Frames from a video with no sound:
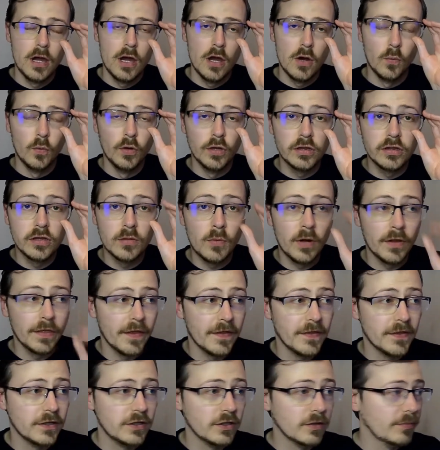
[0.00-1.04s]
was someone that
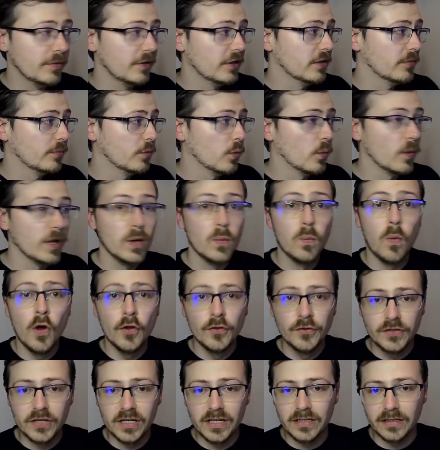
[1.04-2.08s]
the W W E
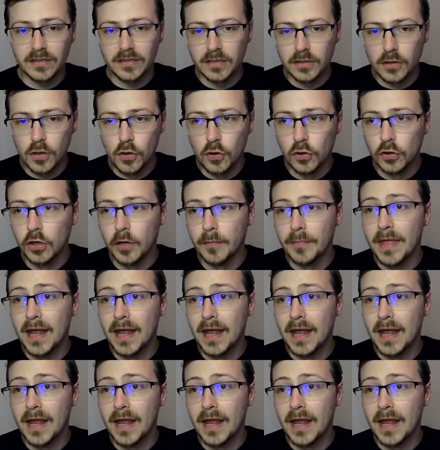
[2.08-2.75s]
wanted to call up.